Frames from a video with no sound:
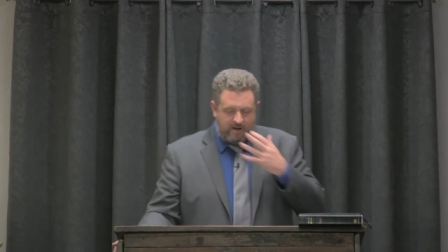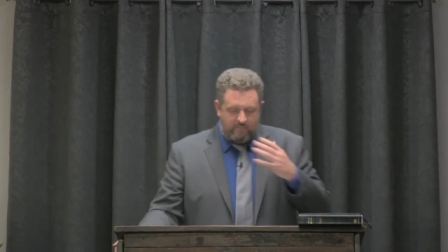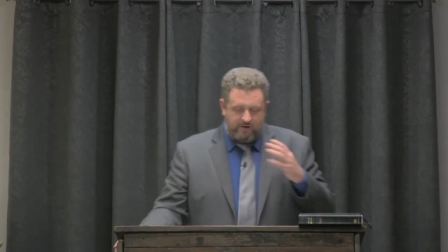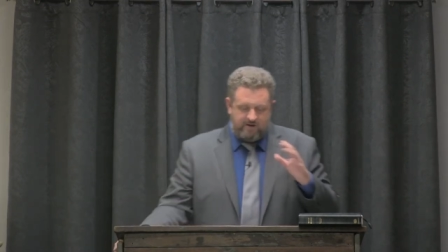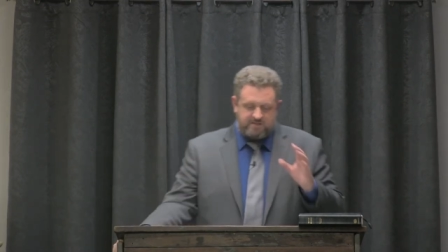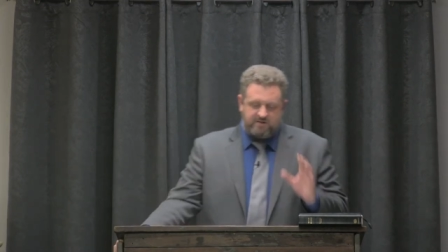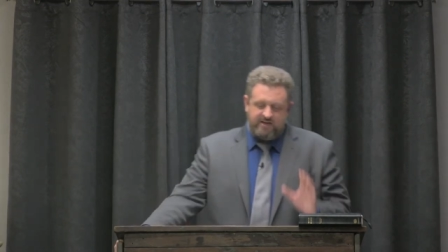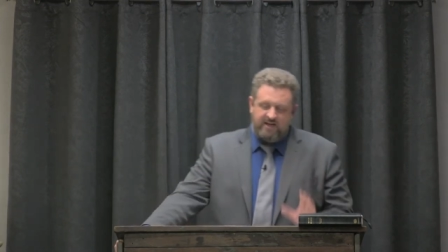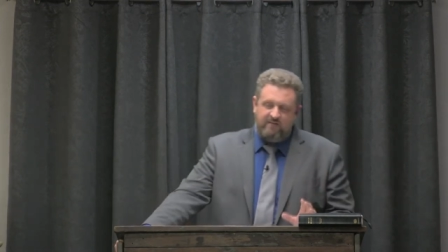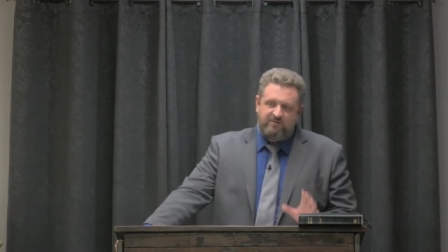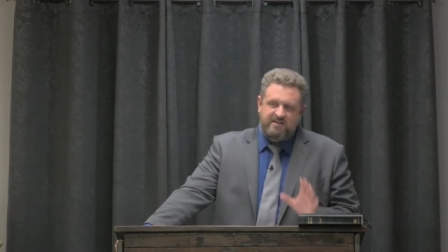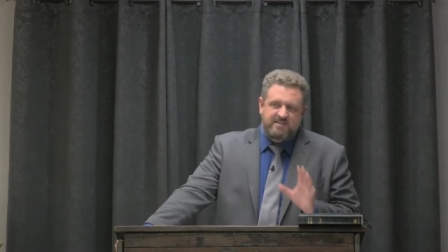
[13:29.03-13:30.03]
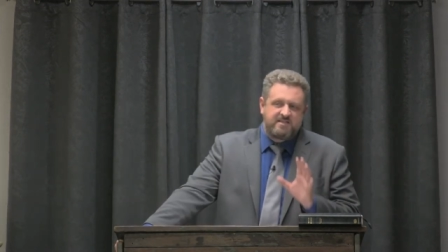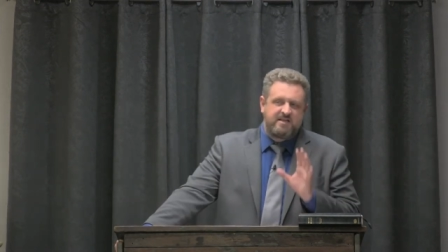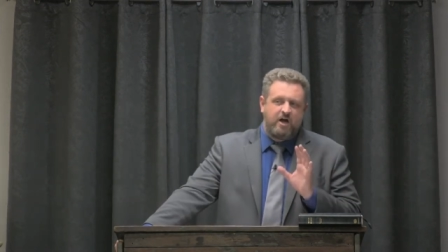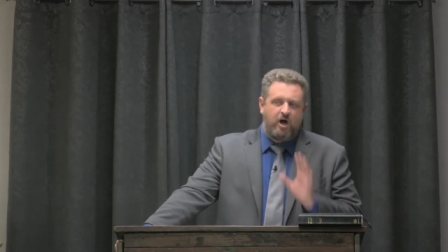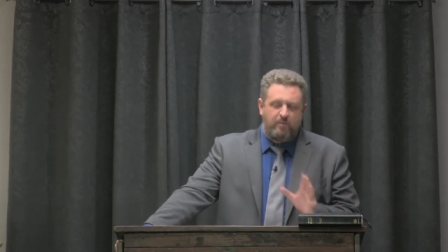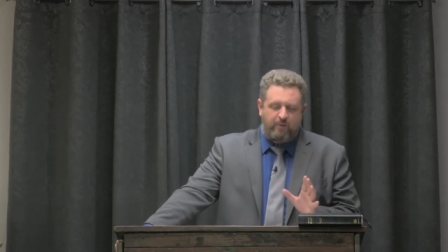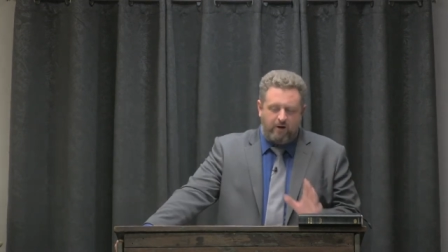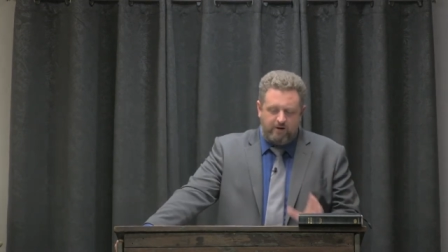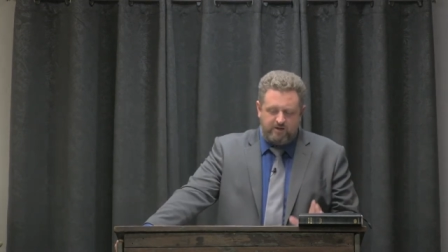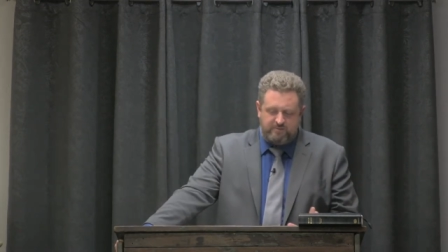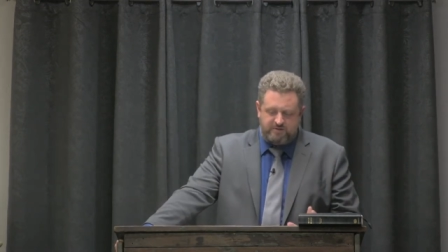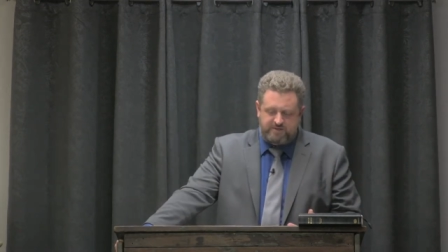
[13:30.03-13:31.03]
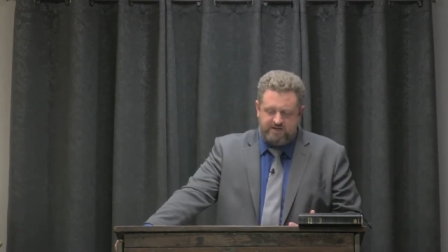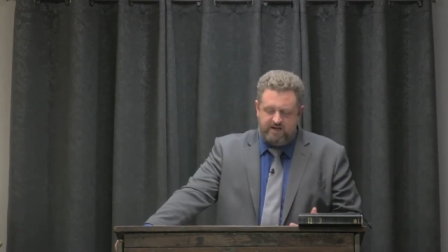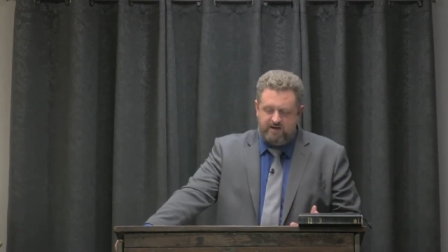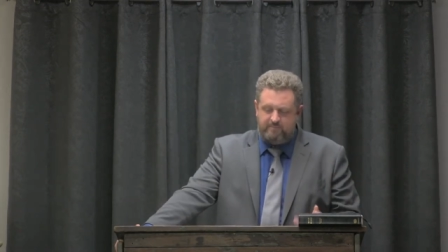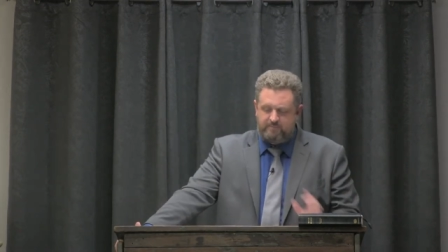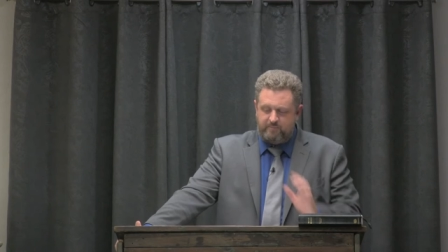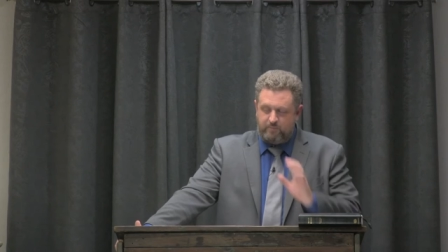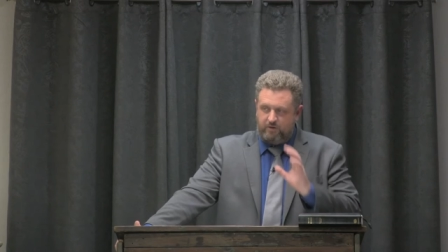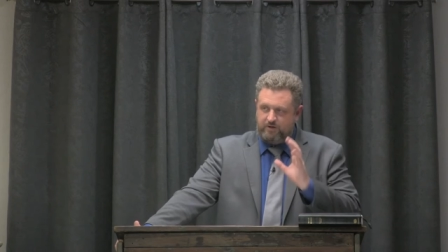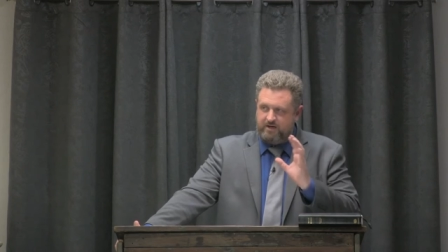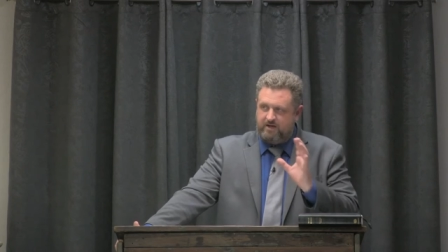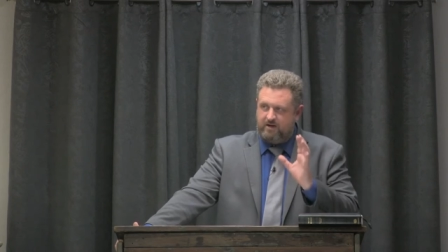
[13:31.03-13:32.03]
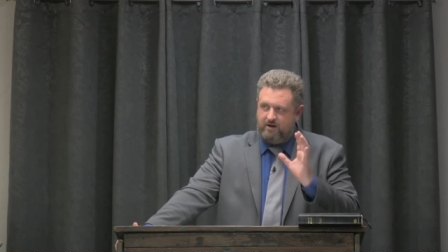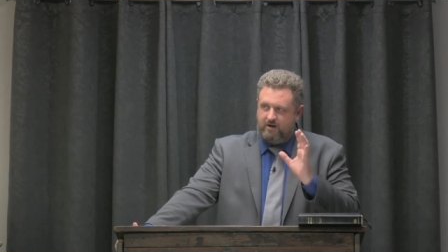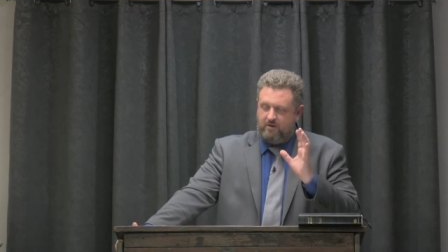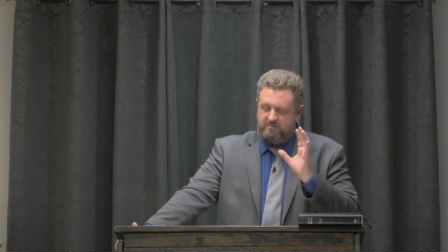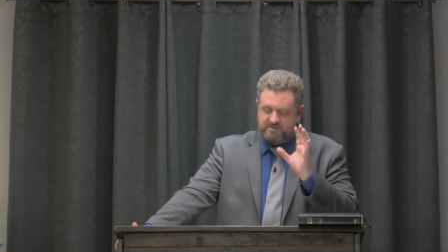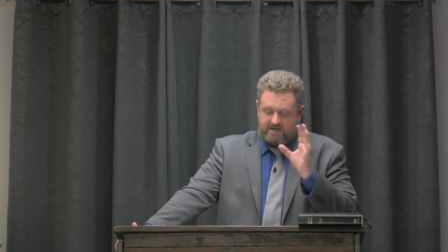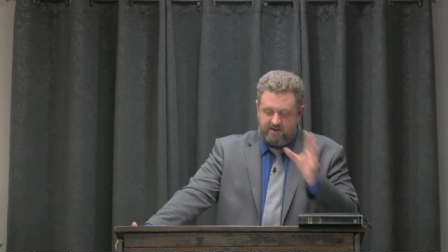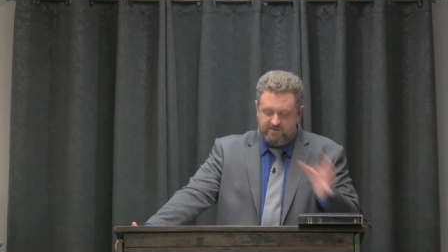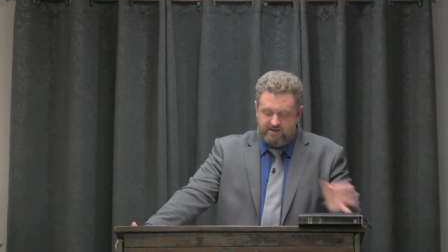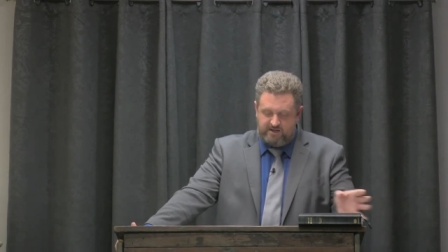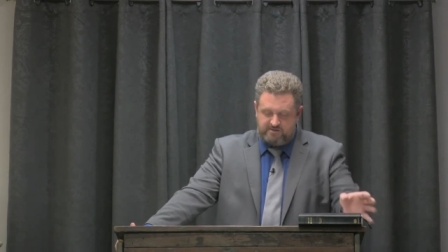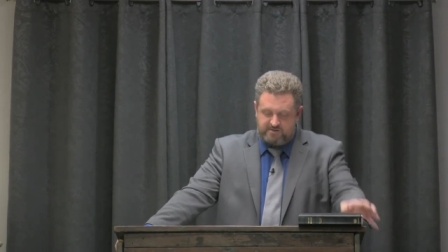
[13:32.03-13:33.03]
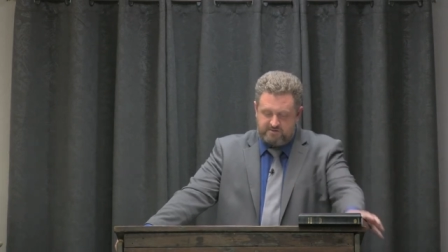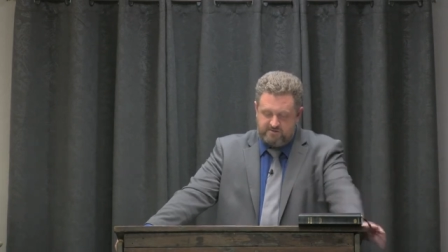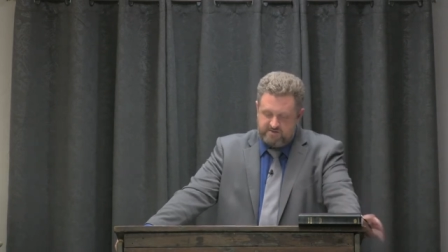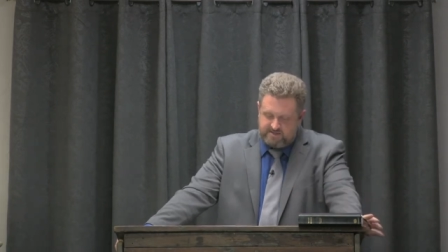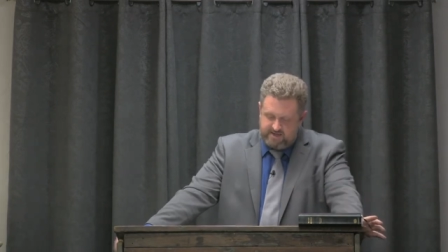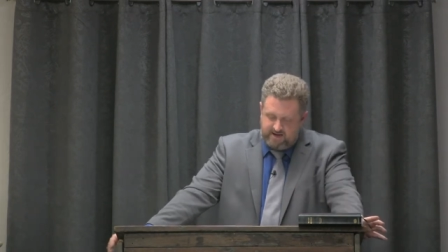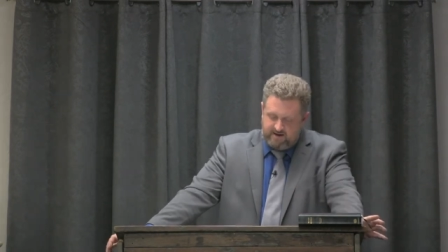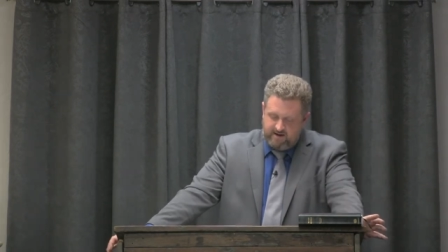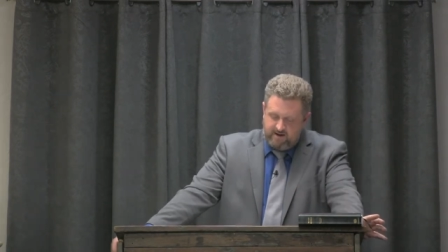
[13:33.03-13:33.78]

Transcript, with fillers: But here's the thing: if this is the unpardonable sin, well, then you, you know, just kind of thinking this through is that,